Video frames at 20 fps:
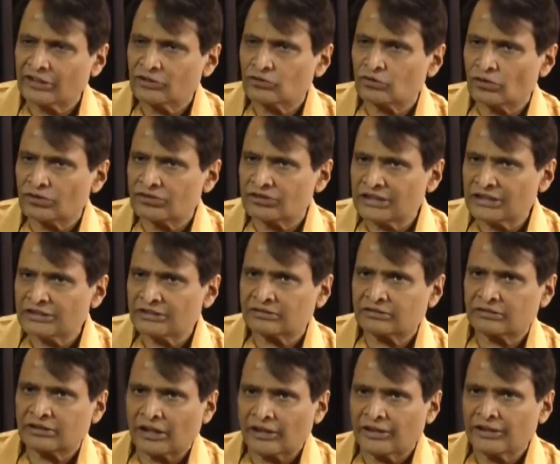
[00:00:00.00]
resources,
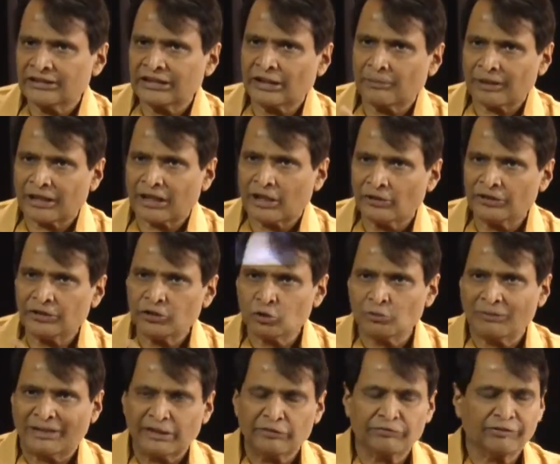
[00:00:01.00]
turning them around into
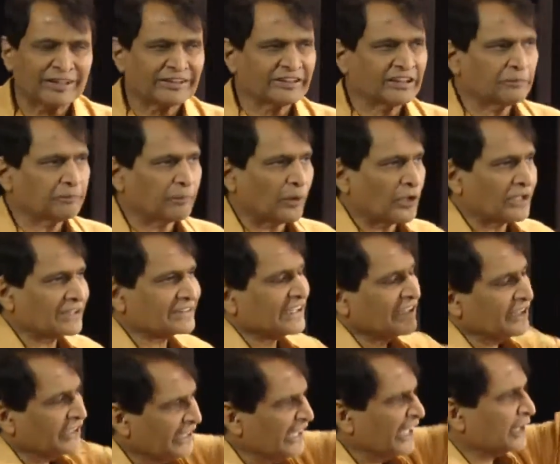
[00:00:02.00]
manufactured products
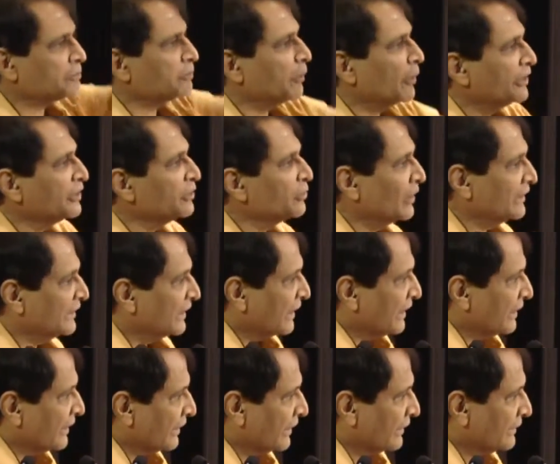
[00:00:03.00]
and re-exporting to other
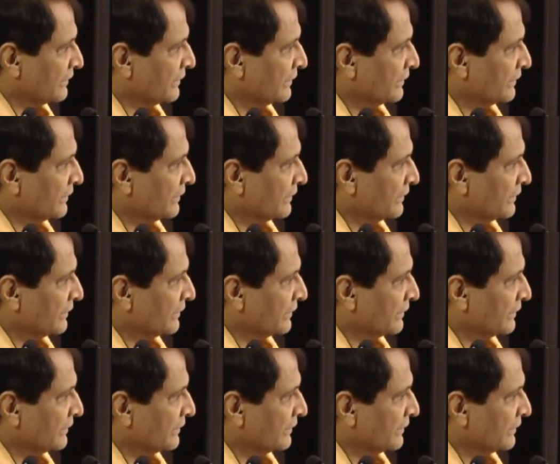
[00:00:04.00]
countries.